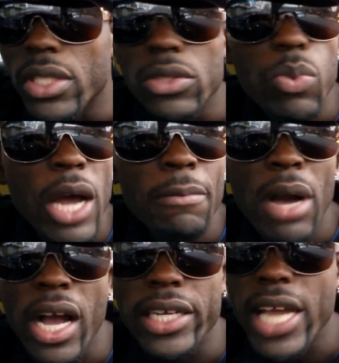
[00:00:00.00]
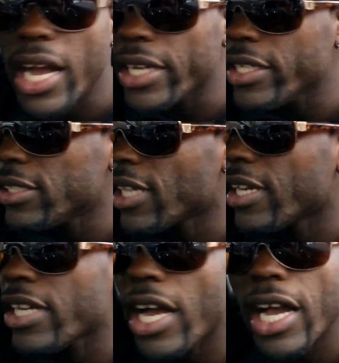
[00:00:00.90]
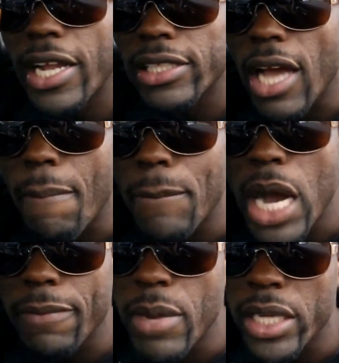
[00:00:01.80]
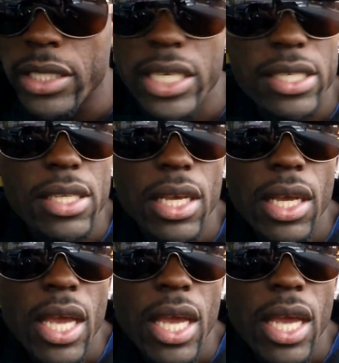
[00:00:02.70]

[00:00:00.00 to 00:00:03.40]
This one bag of dagger this and dagger that and bad man this.